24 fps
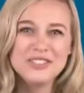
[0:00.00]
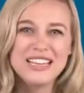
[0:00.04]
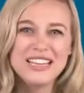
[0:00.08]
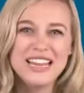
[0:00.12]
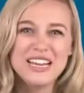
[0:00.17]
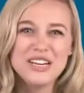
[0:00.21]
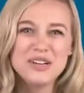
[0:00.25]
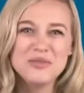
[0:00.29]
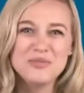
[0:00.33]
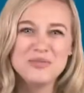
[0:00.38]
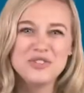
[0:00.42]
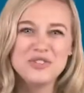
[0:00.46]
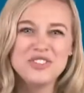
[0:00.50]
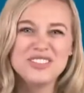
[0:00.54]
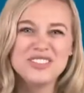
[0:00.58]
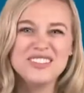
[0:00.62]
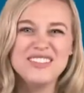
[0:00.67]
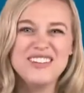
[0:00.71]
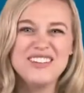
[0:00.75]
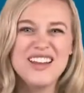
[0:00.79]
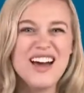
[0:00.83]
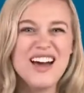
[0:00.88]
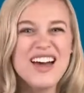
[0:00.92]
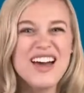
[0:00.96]
those animals
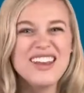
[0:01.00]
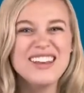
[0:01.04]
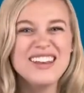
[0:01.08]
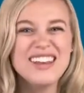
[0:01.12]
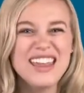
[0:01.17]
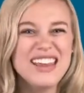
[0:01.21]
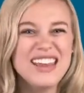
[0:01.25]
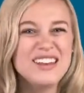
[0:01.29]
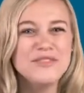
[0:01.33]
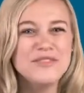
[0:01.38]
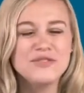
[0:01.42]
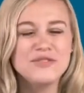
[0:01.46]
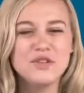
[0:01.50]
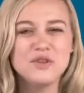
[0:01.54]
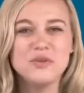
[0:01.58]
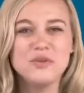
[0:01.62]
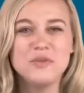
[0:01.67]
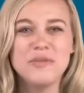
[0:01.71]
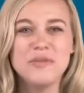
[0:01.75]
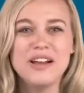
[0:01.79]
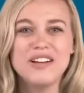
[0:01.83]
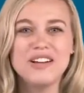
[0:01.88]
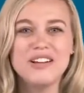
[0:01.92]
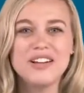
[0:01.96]
not native to
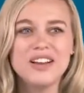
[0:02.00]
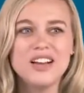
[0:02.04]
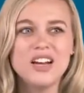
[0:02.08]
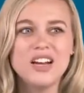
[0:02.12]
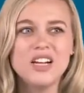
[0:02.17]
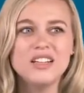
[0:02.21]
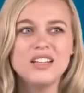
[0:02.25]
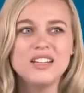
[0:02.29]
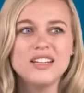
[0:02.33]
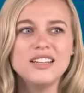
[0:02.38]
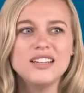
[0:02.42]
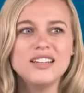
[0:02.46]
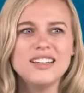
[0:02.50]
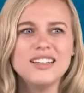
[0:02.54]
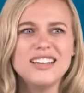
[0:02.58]
America?